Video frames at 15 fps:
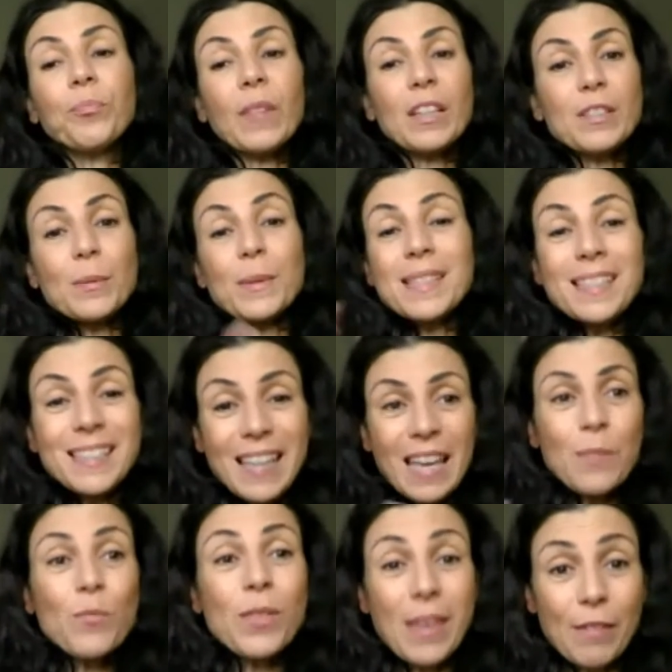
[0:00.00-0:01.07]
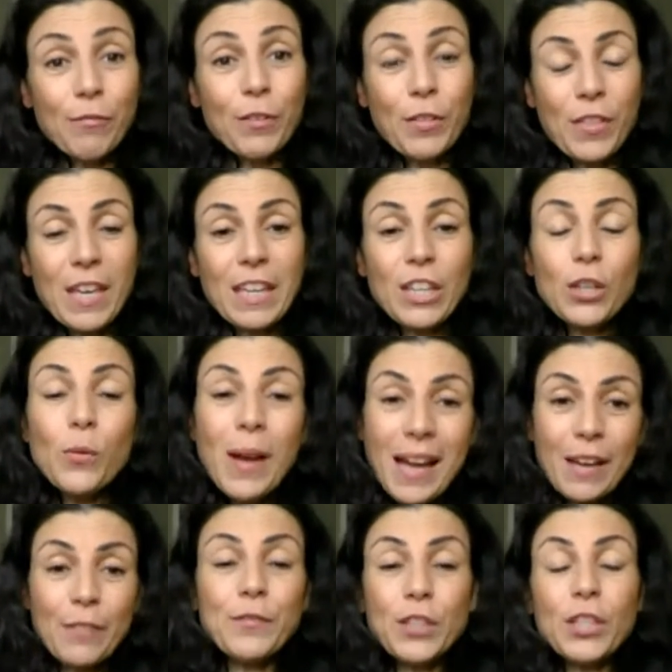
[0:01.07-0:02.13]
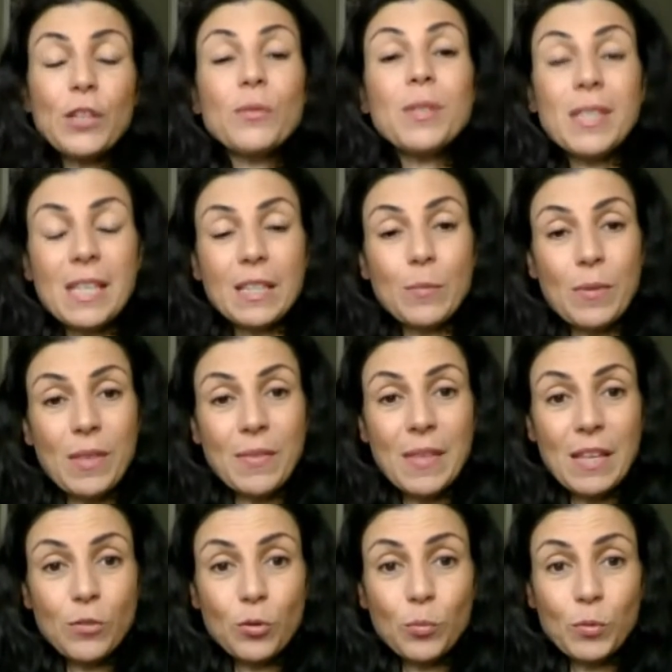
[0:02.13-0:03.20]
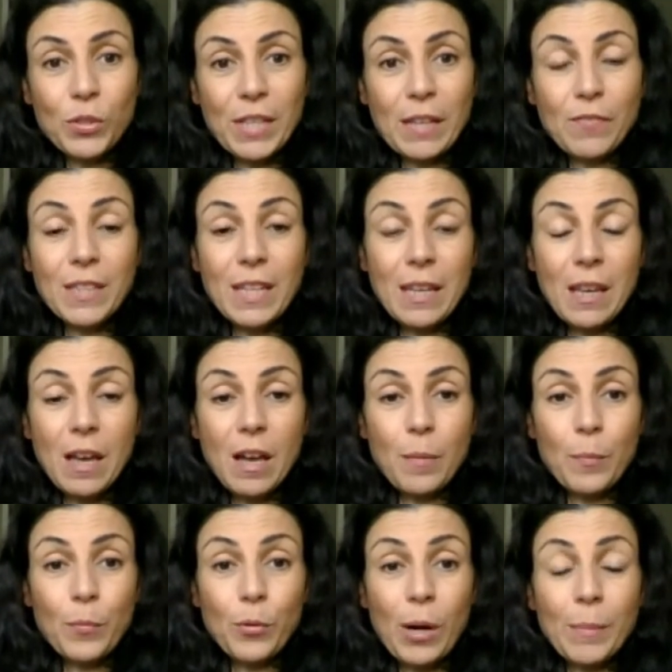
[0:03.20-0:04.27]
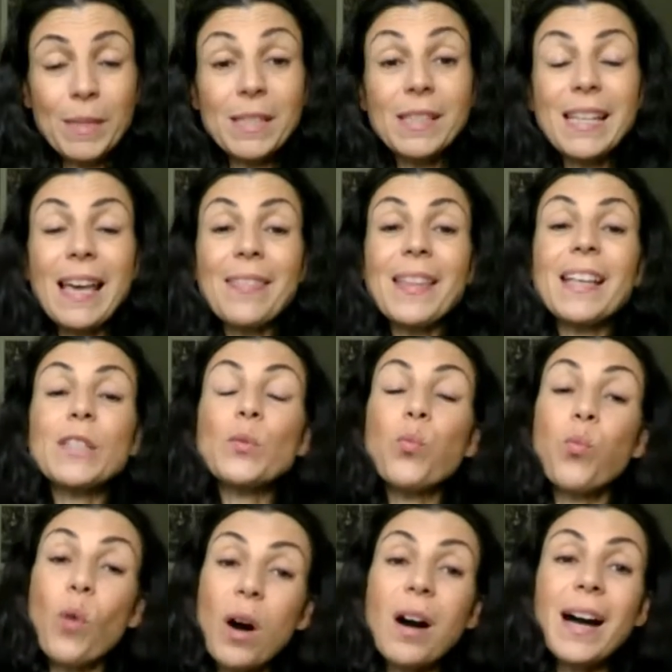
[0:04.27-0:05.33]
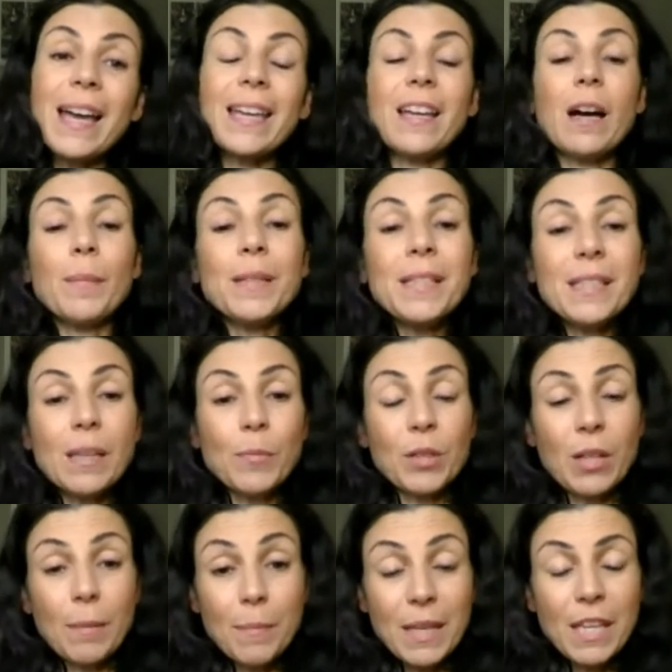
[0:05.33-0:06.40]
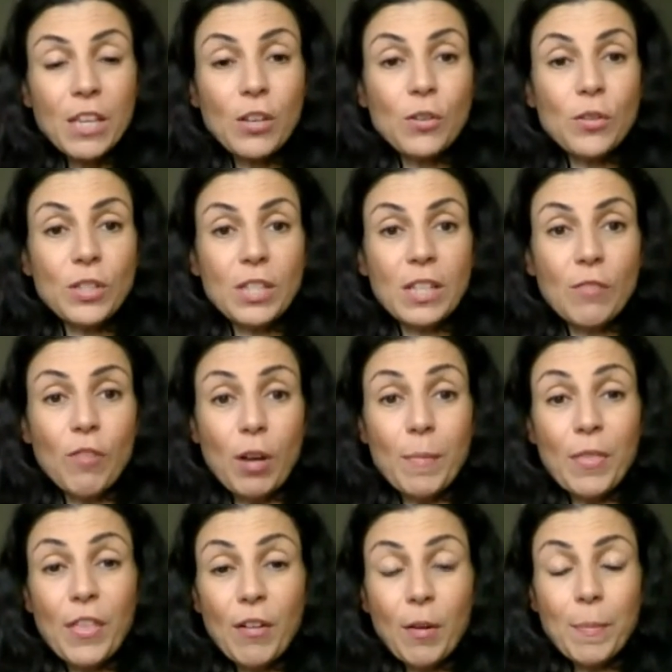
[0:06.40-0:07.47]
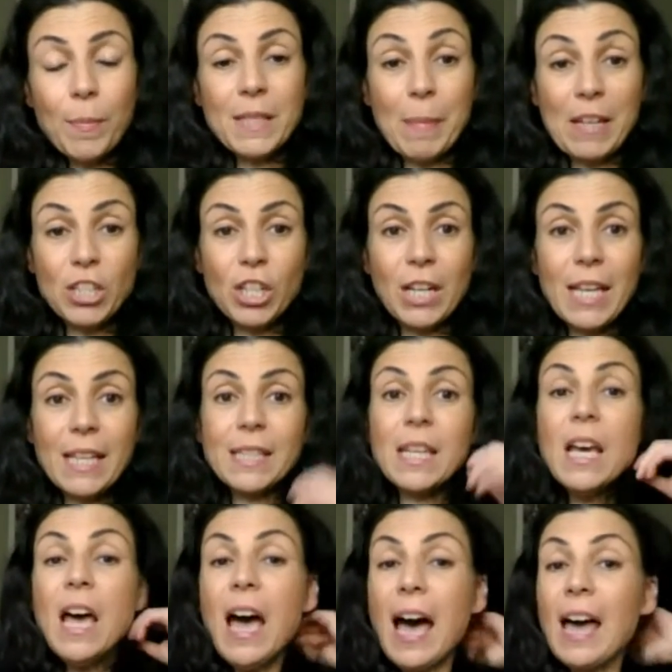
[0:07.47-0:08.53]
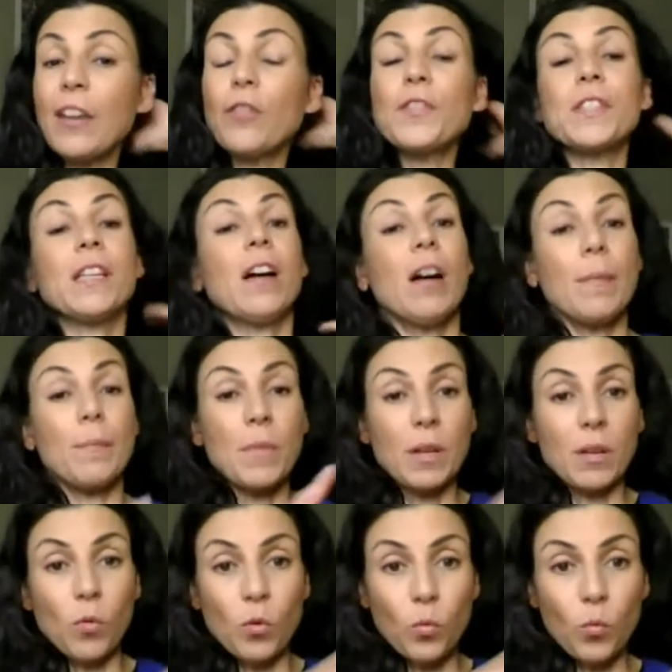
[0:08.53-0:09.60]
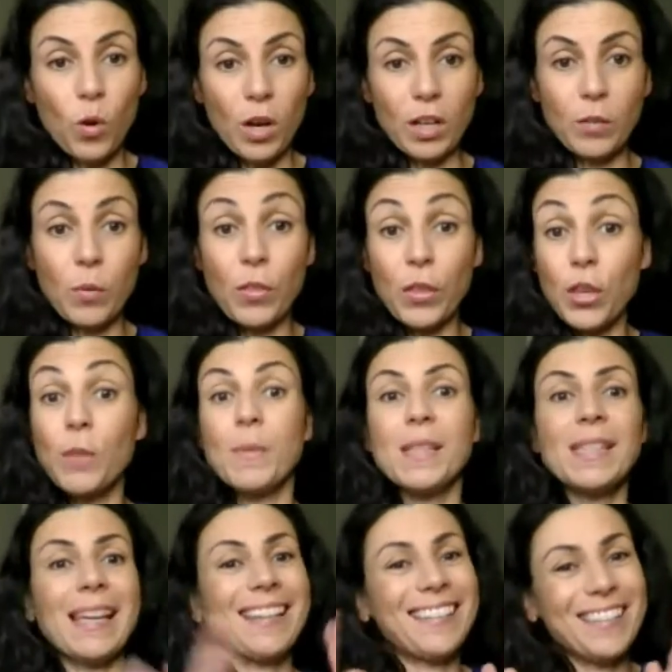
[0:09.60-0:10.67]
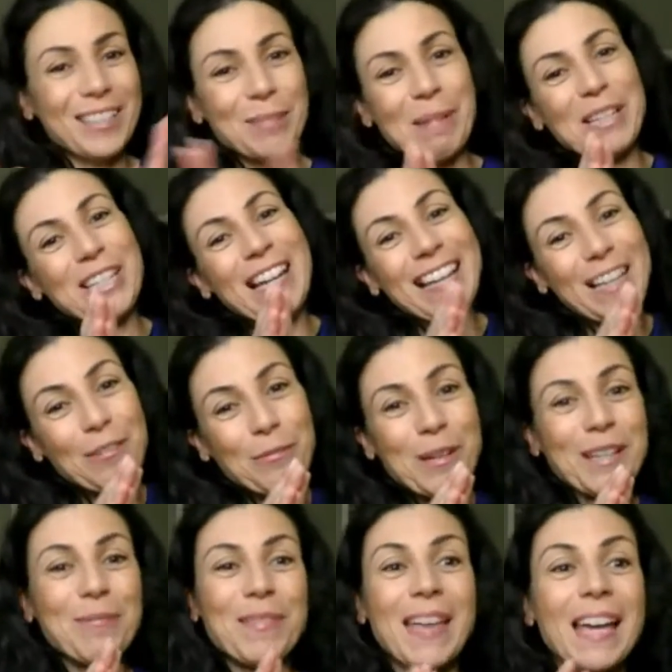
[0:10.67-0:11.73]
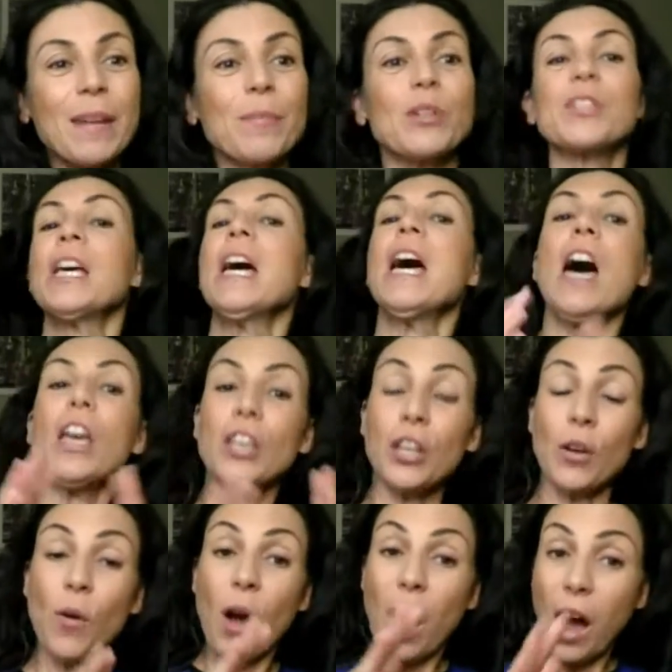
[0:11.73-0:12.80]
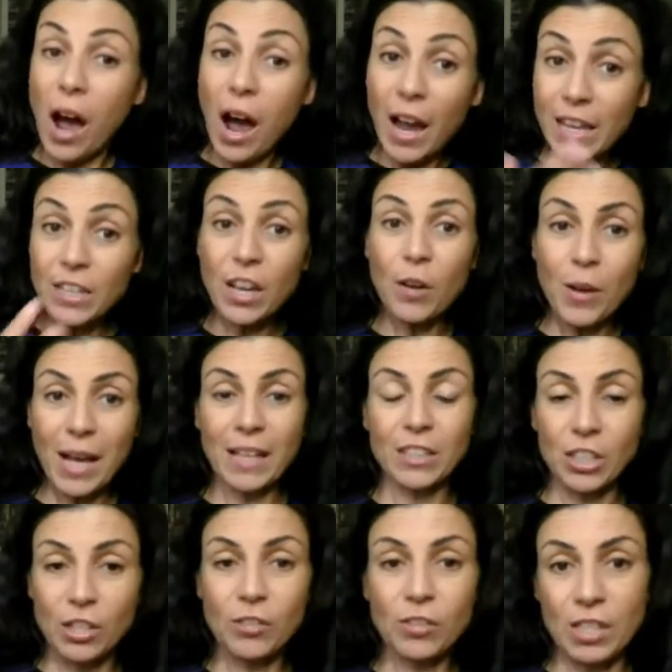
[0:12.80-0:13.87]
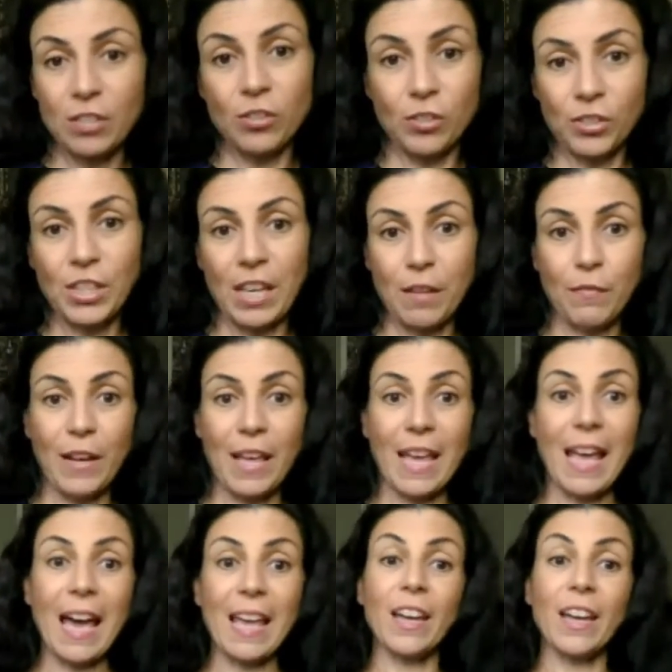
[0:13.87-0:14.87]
So it's the same with everything. You have to use things within their normal safety parameters. And that's why coming to someone like me, who's an aromatherapy specialist, and obviously I work with humans, and especially I love working with animals, I know how to use these oils safely, and